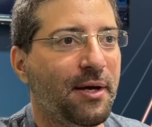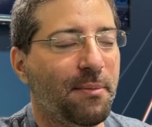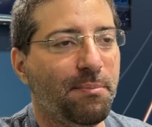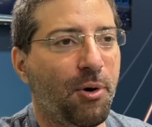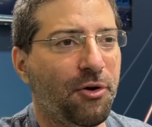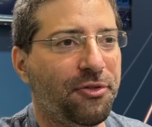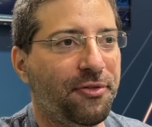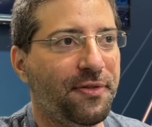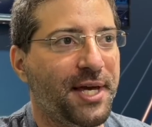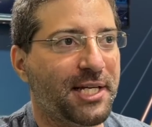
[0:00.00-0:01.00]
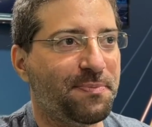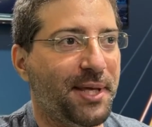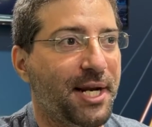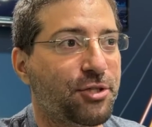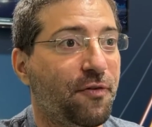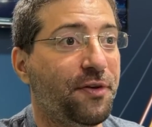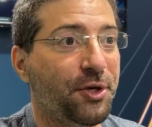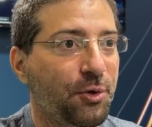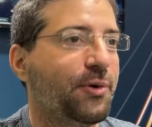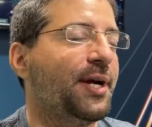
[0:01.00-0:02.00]
both the experience of
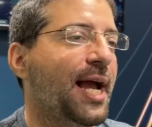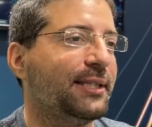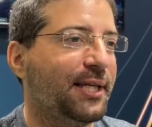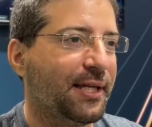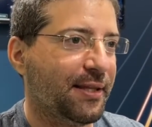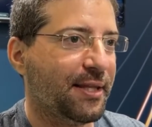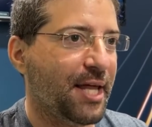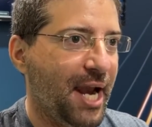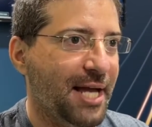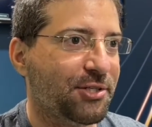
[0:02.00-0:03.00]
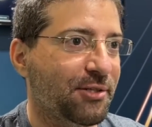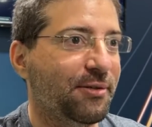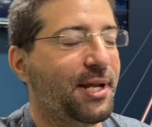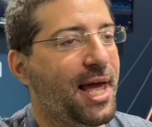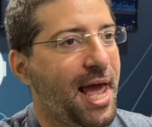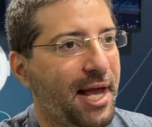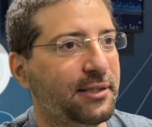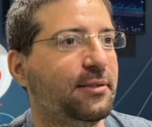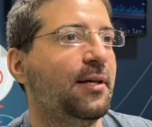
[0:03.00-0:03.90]
you creating the lesson and